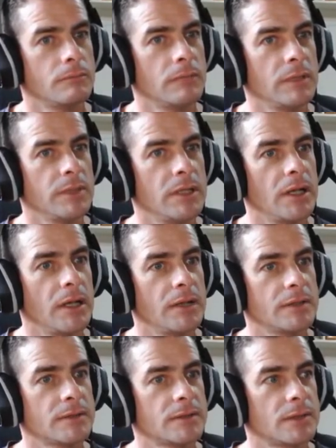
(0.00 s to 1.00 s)
maybe
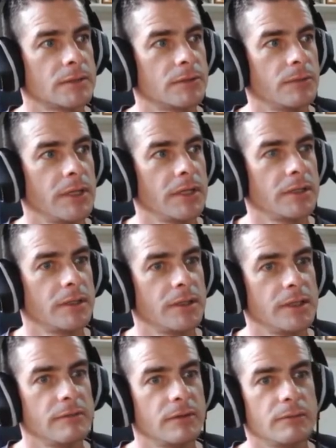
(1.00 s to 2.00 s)
less saturated than
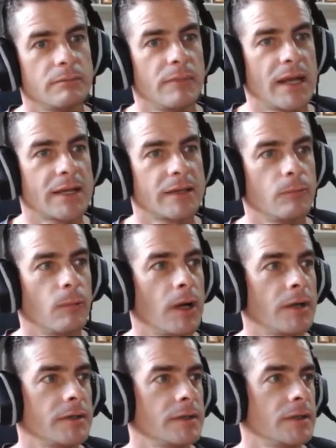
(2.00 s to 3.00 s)
even black and
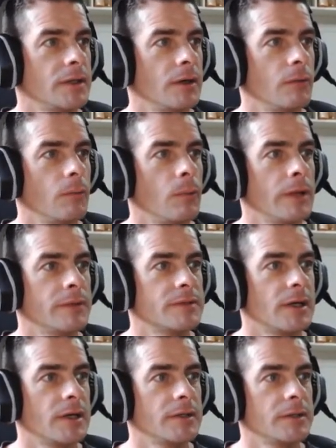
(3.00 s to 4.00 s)
white on one
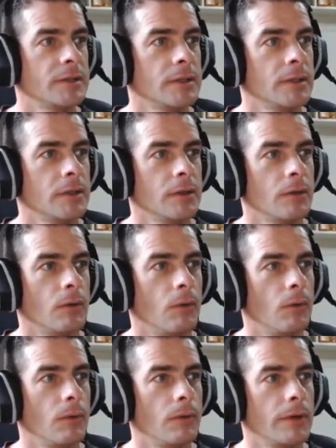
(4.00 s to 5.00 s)
side,
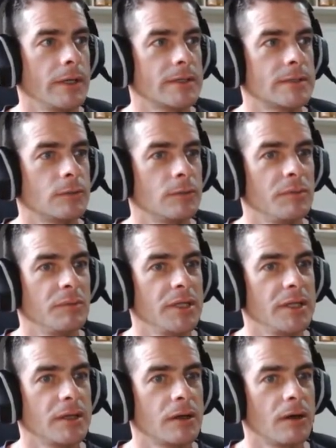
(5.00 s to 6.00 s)
or
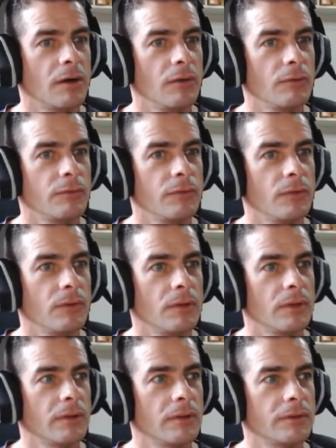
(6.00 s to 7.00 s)
extremely colorful
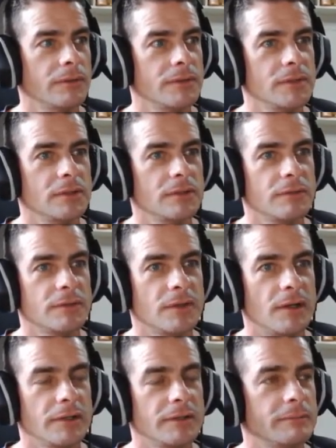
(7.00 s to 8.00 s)
on the other
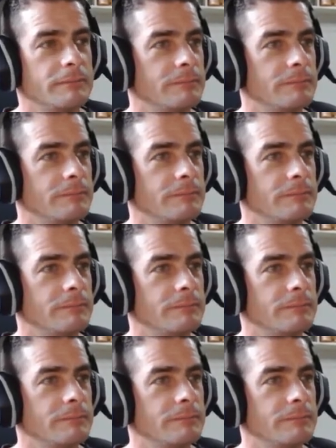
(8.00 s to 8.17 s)
side,